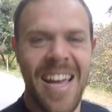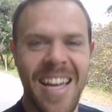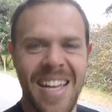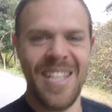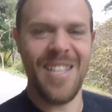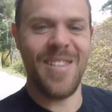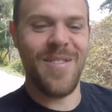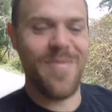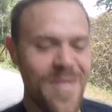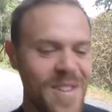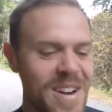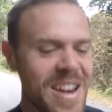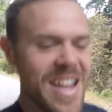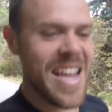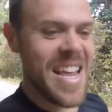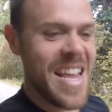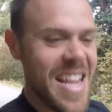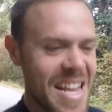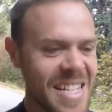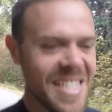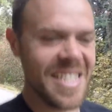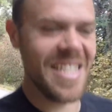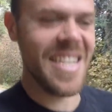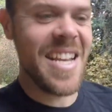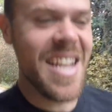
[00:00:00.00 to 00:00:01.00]
it's pretty
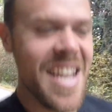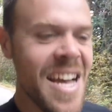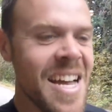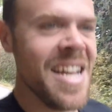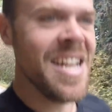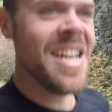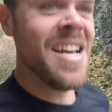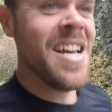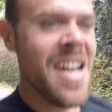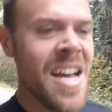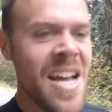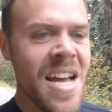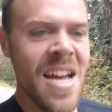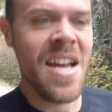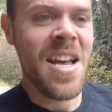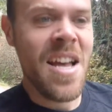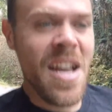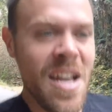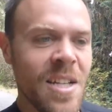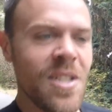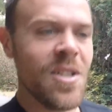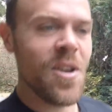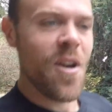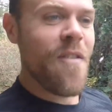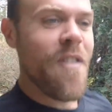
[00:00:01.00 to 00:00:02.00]
easy.
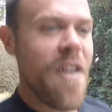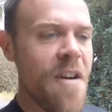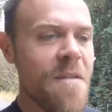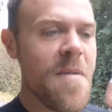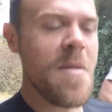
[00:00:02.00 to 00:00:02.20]
So if I've